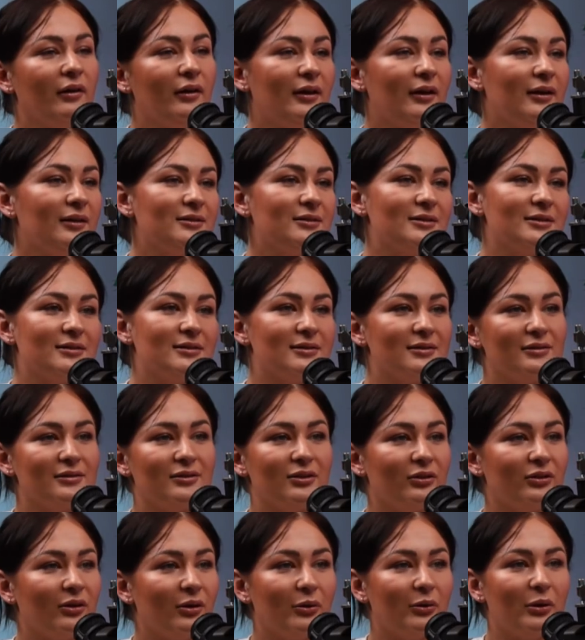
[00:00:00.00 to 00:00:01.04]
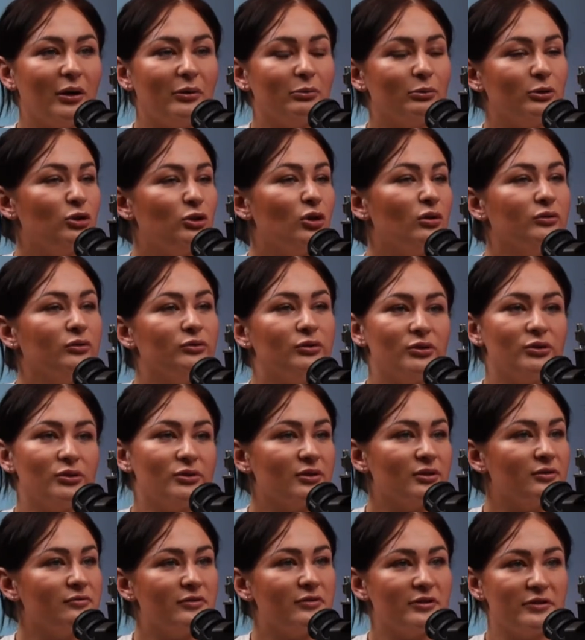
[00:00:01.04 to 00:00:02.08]
it's, you know, if we don't do
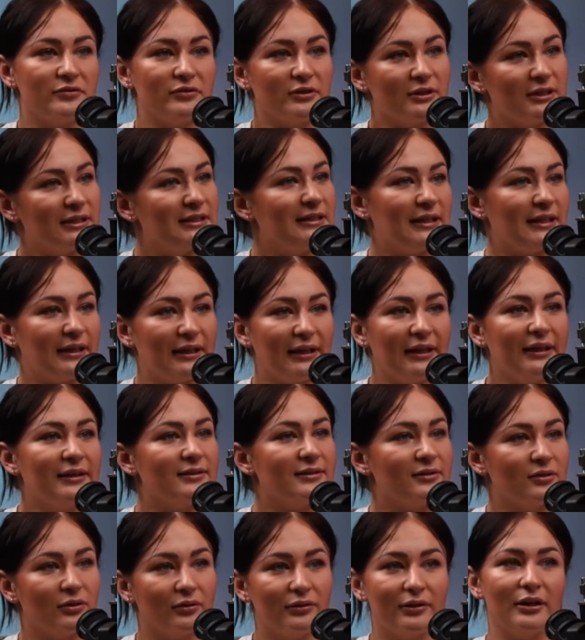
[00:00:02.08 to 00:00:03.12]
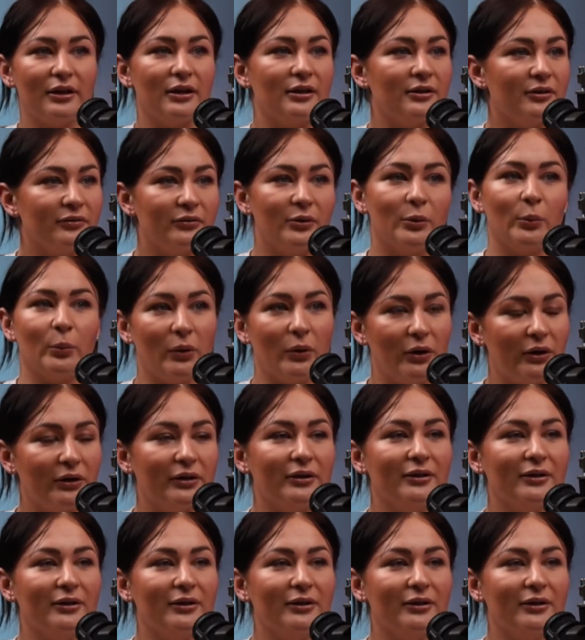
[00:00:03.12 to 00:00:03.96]
something for the day, it's not the end of the world.